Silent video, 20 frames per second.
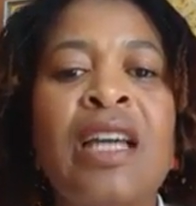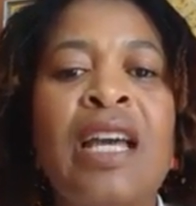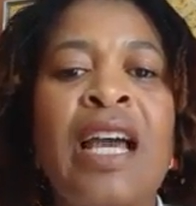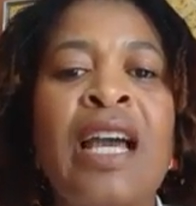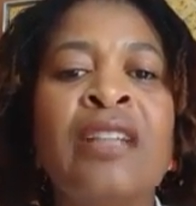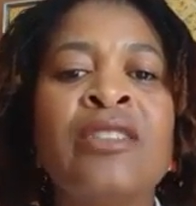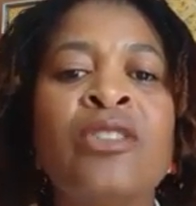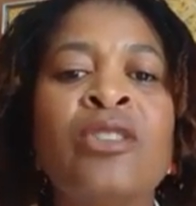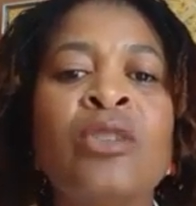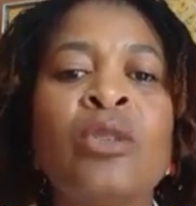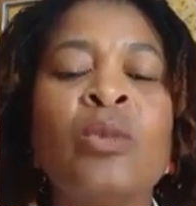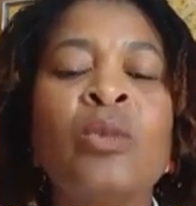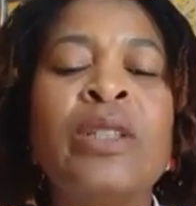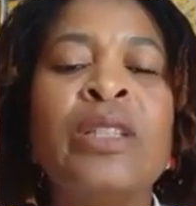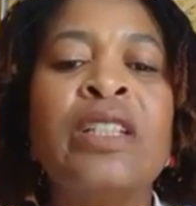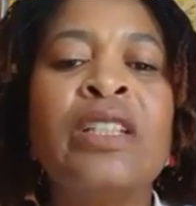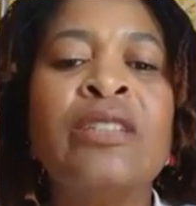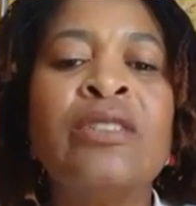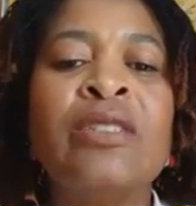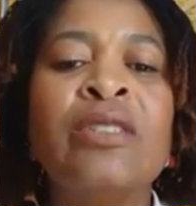And so we
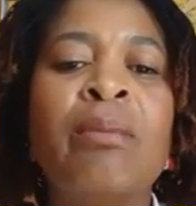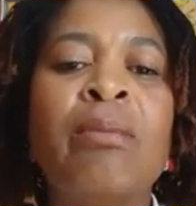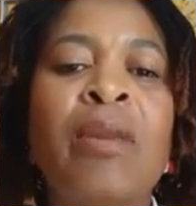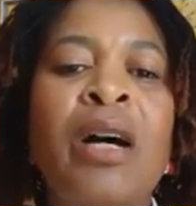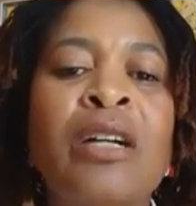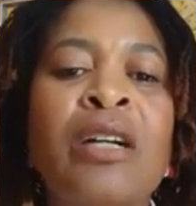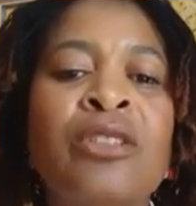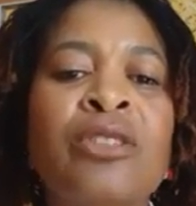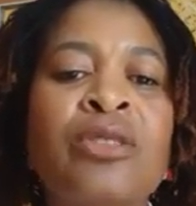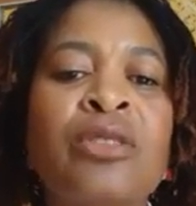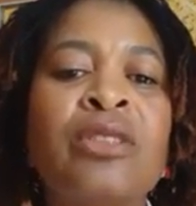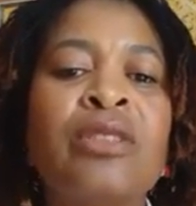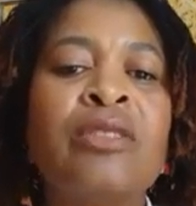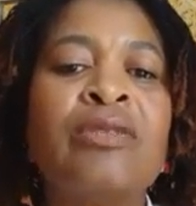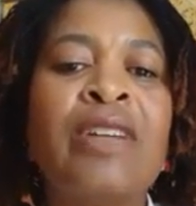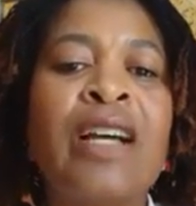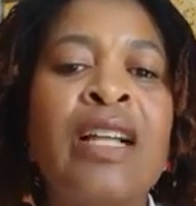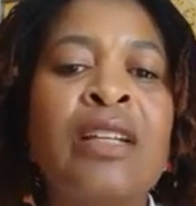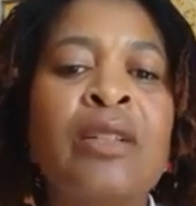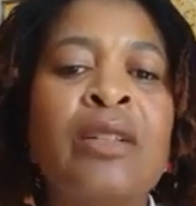need to monitor it,
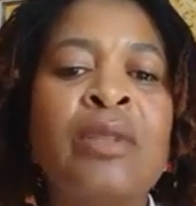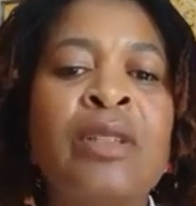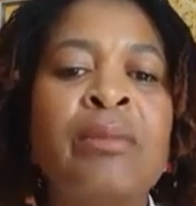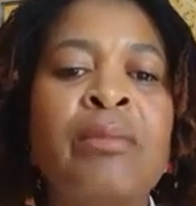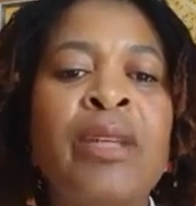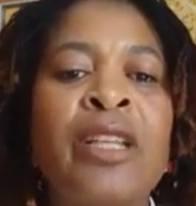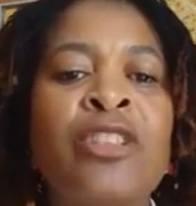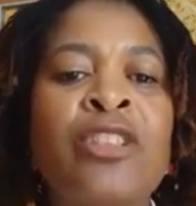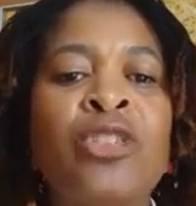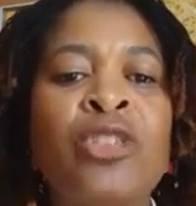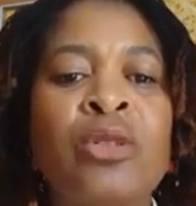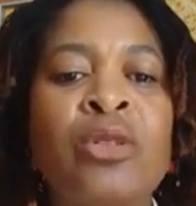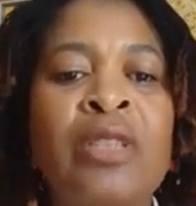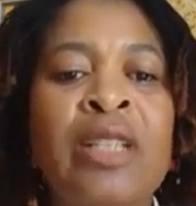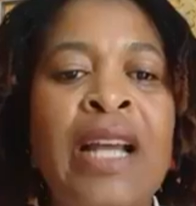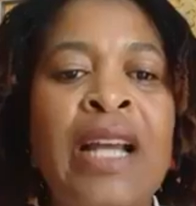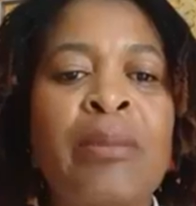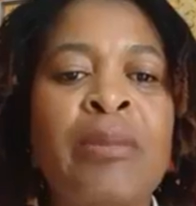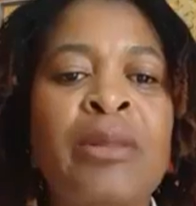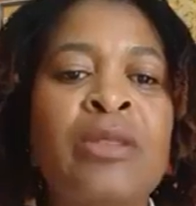evaluate, make sure
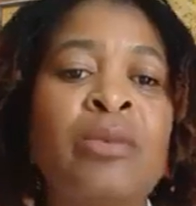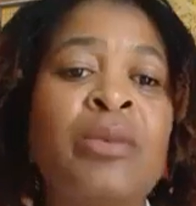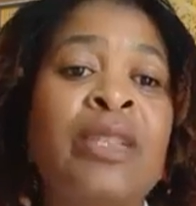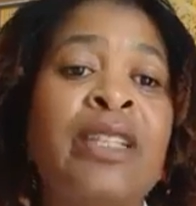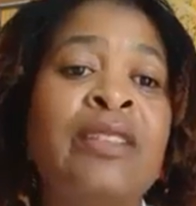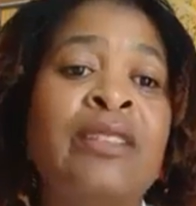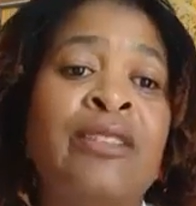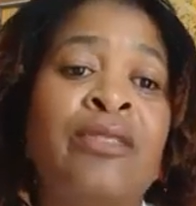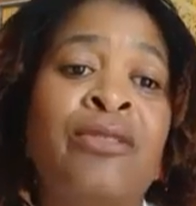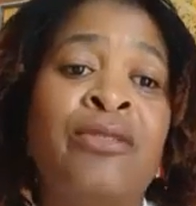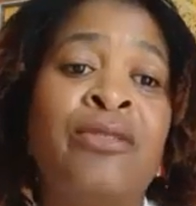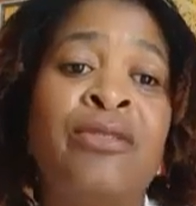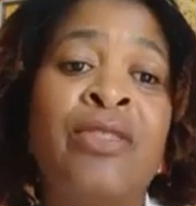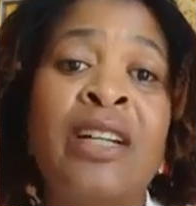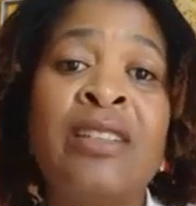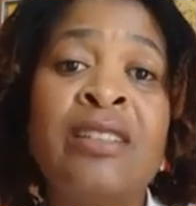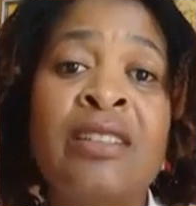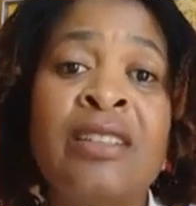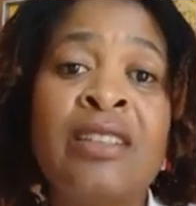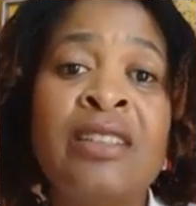it happens. We need to
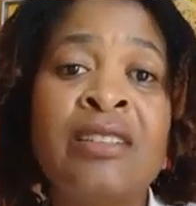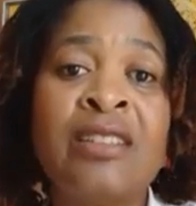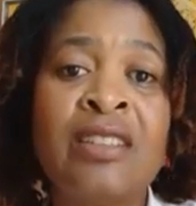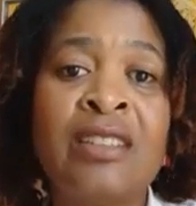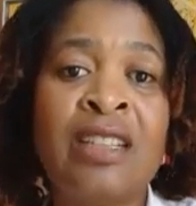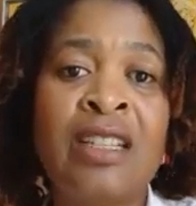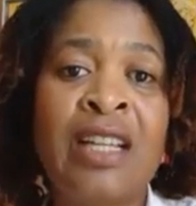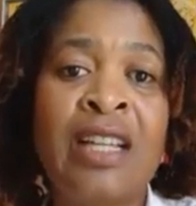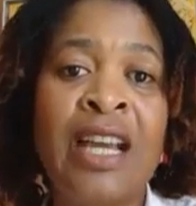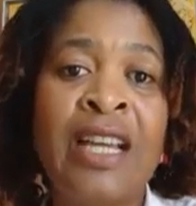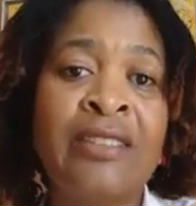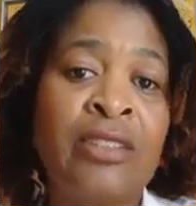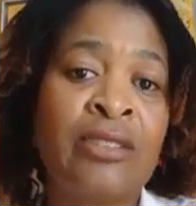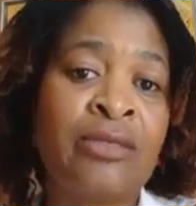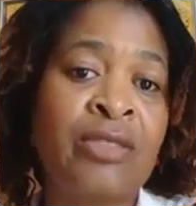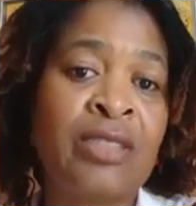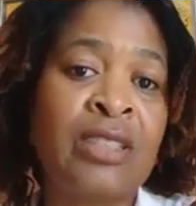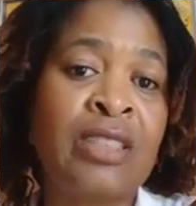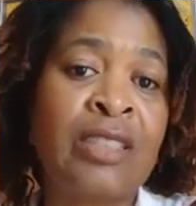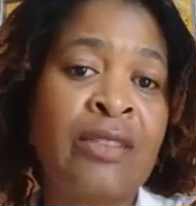fund it as a
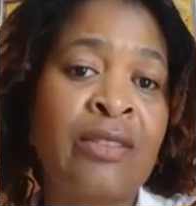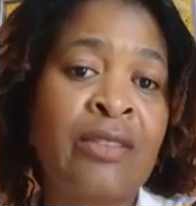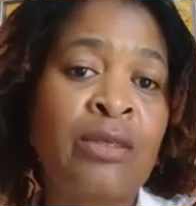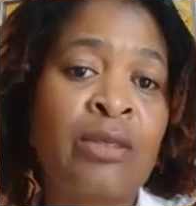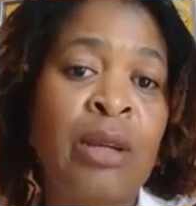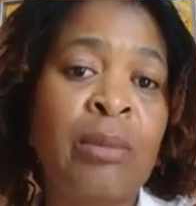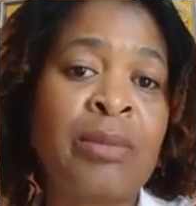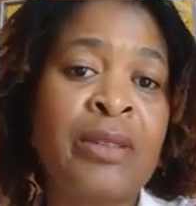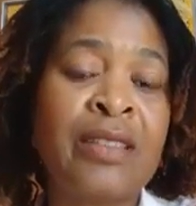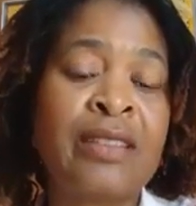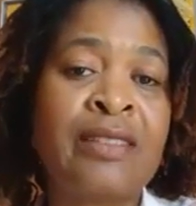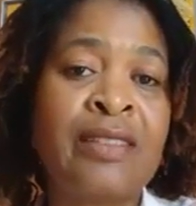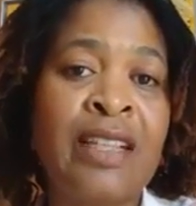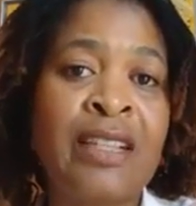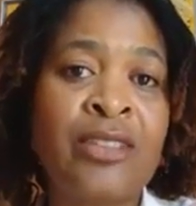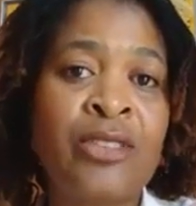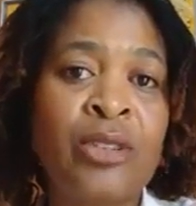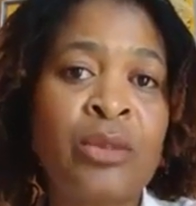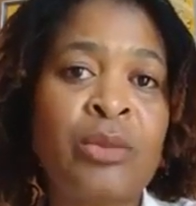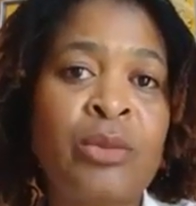philanthropic
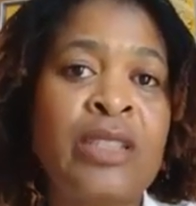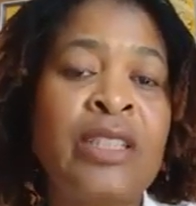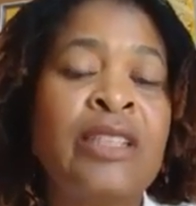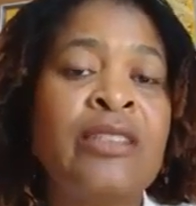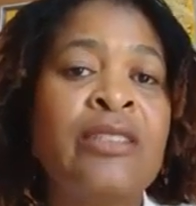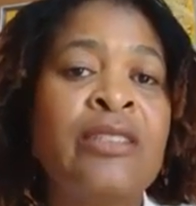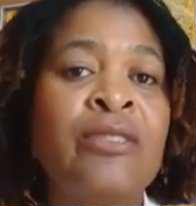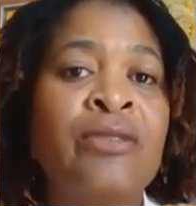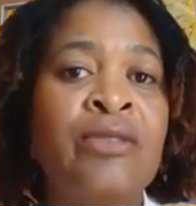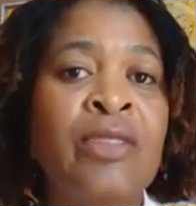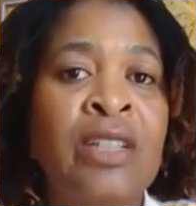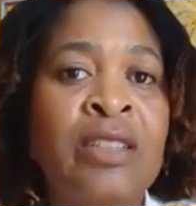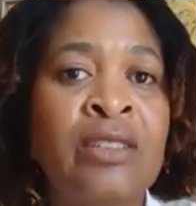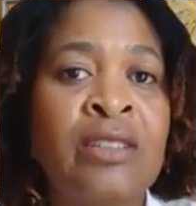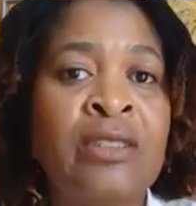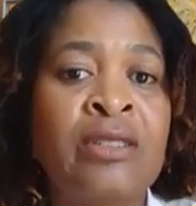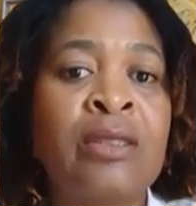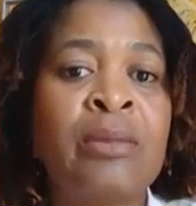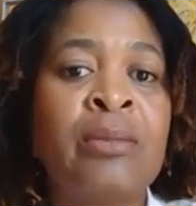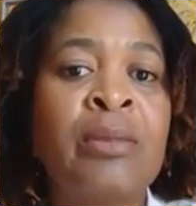sector. We need to fund
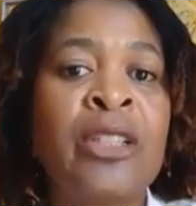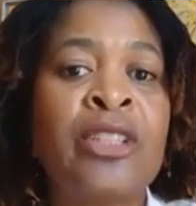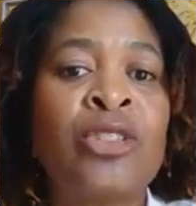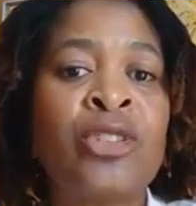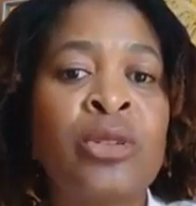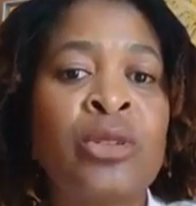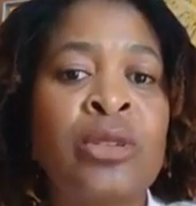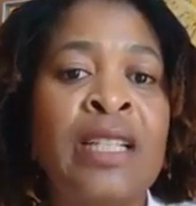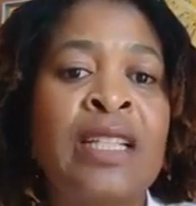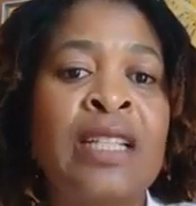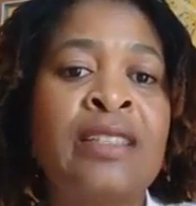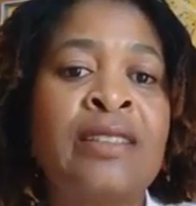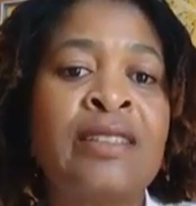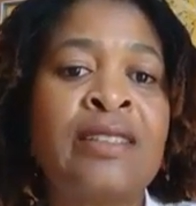it to make sure that it